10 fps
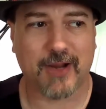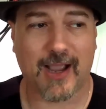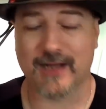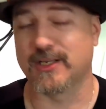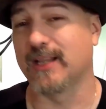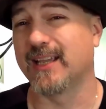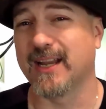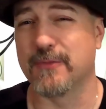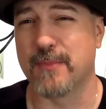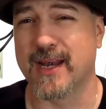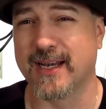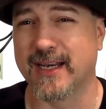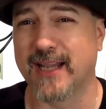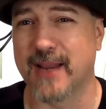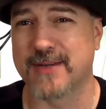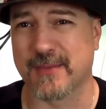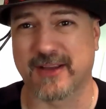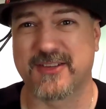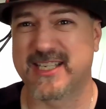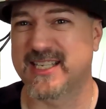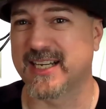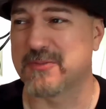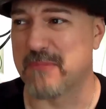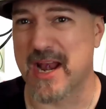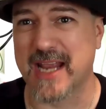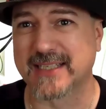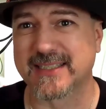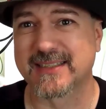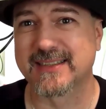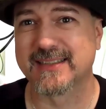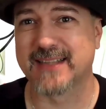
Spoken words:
actually, I think I even made it in game time, 6 minutes.